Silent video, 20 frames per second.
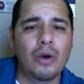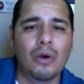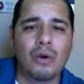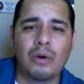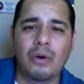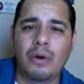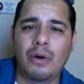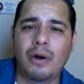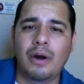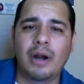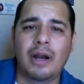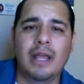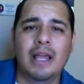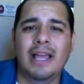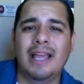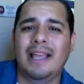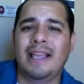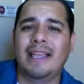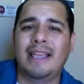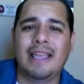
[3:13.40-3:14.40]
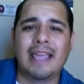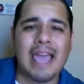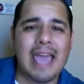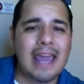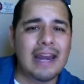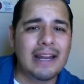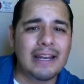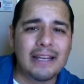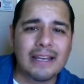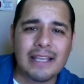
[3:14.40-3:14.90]
or
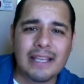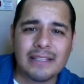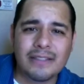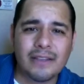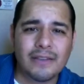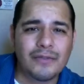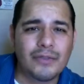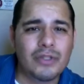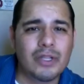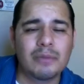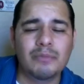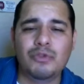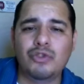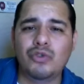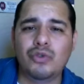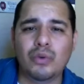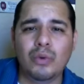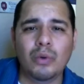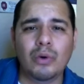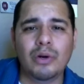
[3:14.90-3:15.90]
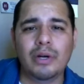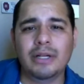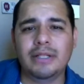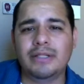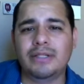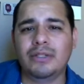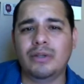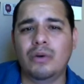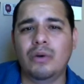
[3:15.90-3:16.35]
catalyst of some sort,